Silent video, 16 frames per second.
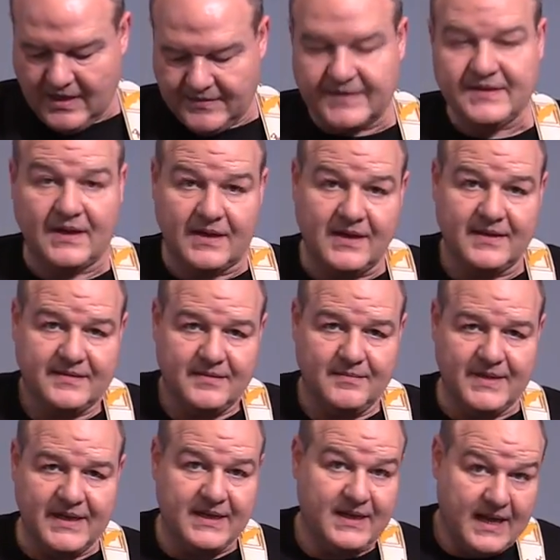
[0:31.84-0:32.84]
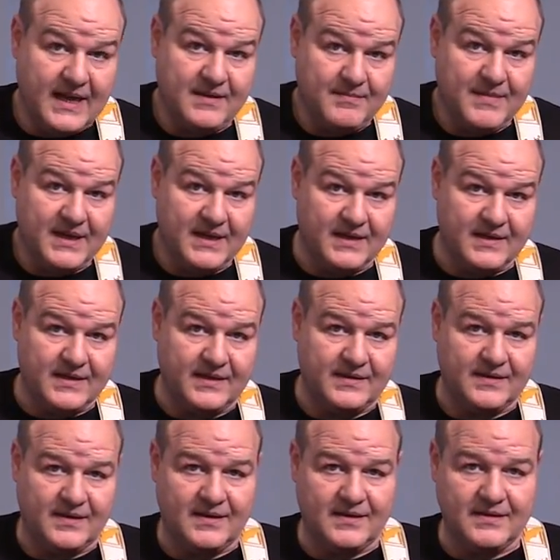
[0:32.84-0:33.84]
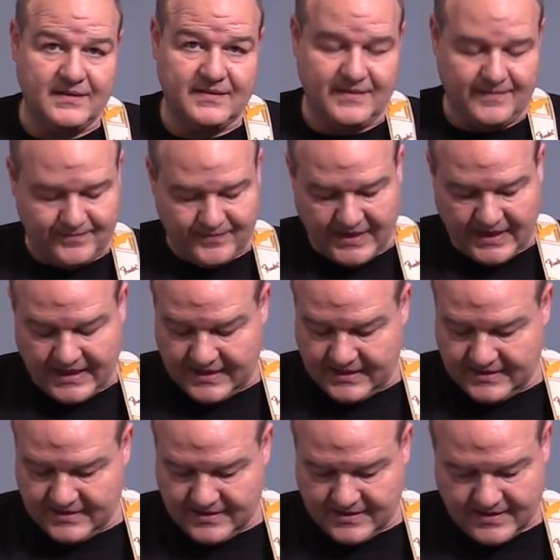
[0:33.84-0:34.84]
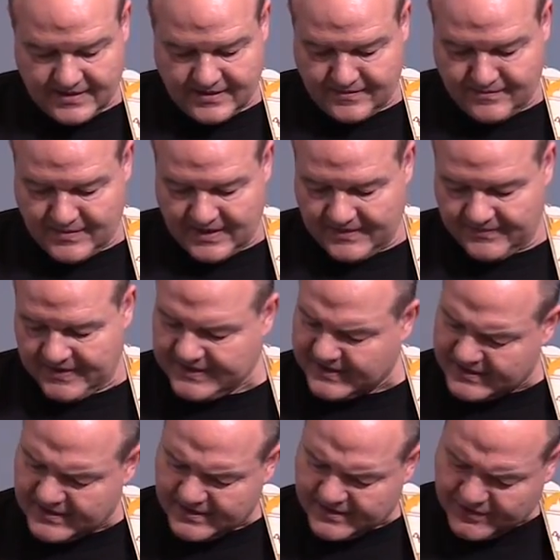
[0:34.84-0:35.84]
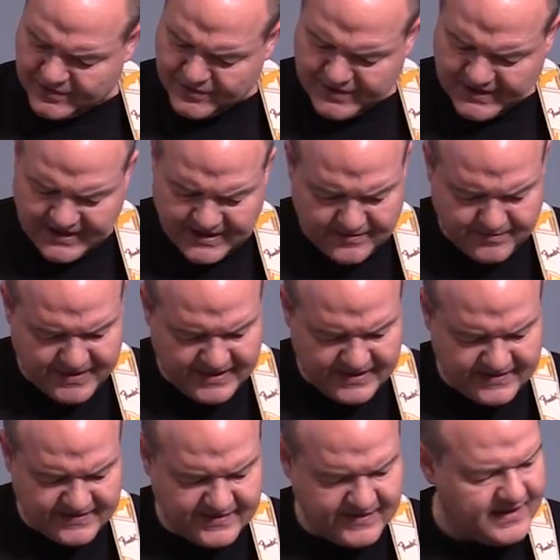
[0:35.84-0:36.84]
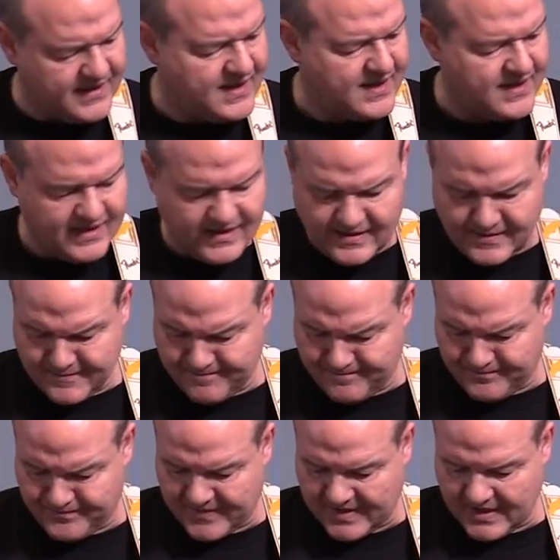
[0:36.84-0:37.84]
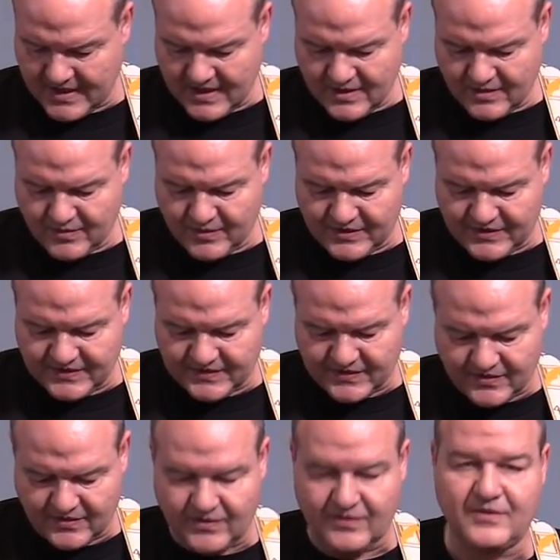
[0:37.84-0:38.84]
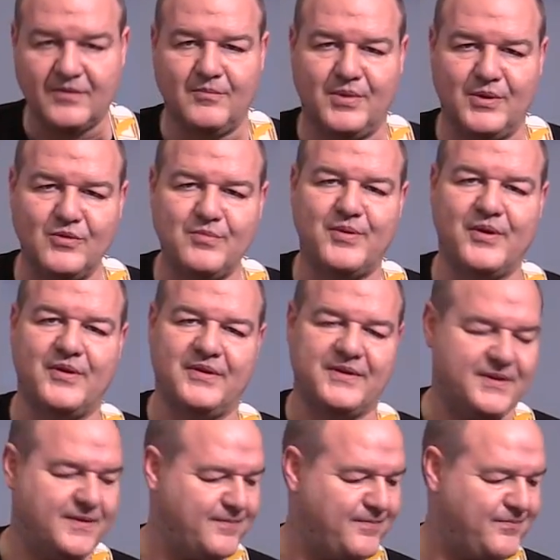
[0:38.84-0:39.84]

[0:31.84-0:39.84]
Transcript: These are custom-made, handmade guitars. And this is a unique piece, which is called Bluebird.